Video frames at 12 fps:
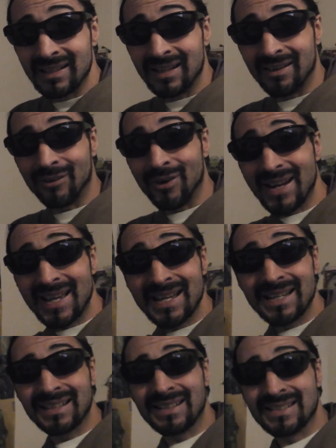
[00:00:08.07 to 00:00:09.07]
All
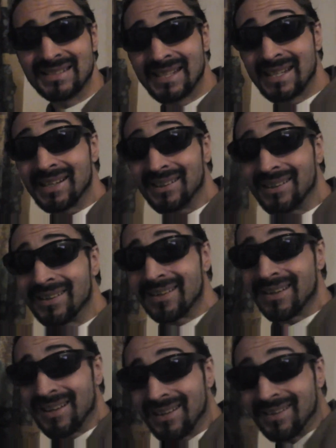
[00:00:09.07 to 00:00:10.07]
right, it's here.
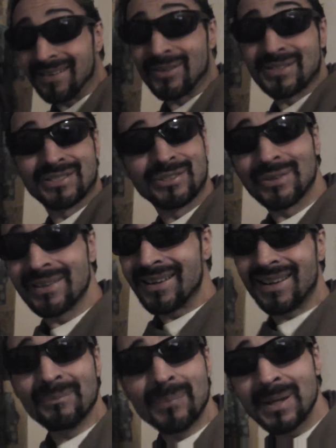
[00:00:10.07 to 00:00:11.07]
What's going
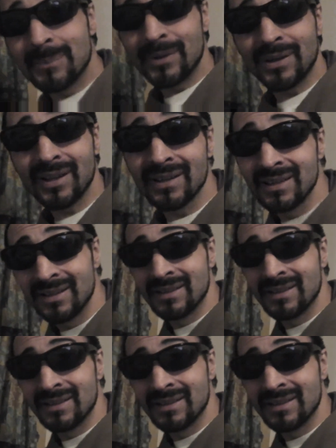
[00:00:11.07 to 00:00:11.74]
on, people?